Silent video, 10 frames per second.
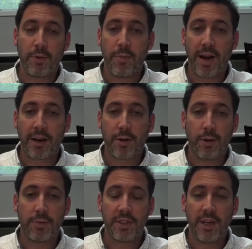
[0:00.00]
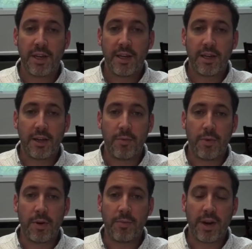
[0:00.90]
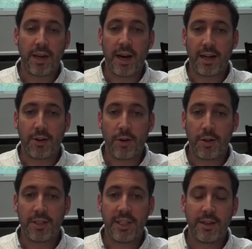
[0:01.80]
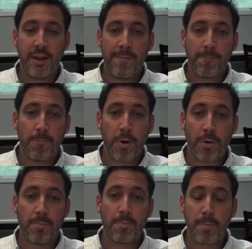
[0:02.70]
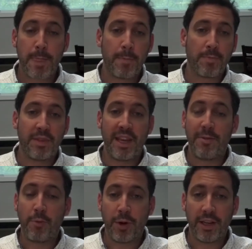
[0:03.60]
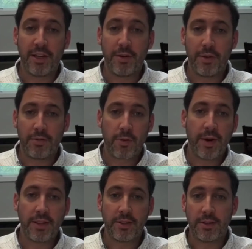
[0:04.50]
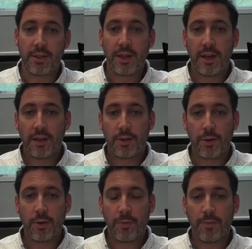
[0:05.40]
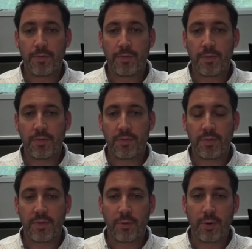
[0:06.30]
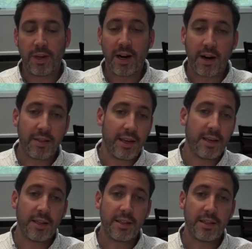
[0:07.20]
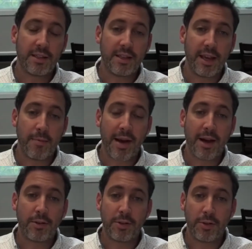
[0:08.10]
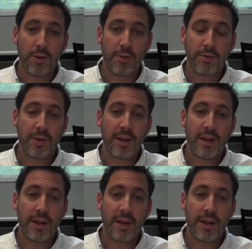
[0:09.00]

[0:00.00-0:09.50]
of microbes in my gut ecology? Well, they bring you information. So, regarding the amount of